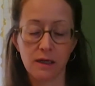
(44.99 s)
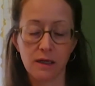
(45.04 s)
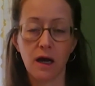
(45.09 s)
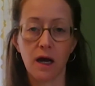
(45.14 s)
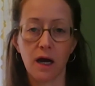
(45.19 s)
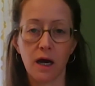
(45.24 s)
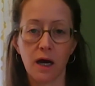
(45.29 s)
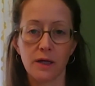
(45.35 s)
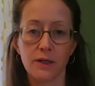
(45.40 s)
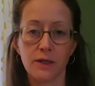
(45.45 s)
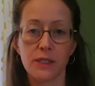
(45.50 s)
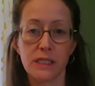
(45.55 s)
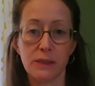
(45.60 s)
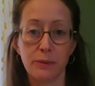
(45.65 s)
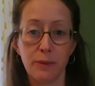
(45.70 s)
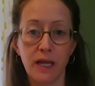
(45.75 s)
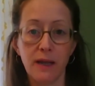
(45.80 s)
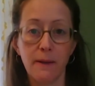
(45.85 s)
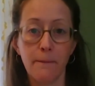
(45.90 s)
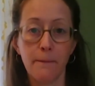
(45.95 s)
To
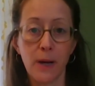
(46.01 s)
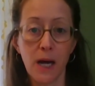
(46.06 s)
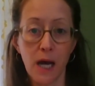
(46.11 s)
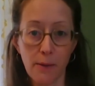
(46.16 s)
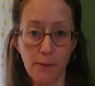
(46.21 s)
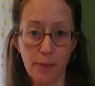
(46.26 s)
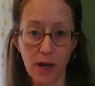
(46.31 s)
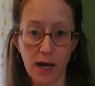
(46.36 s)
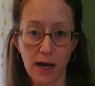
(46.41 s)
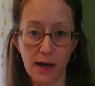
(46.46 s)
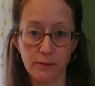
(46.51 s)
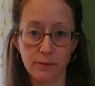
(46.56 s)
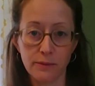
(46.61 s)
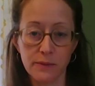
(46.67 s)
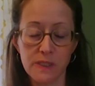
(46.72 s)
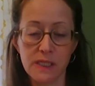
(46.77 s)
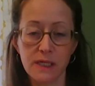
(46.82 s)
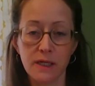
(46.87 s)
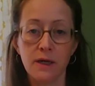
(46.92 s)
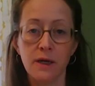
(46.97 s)
make pom-poms,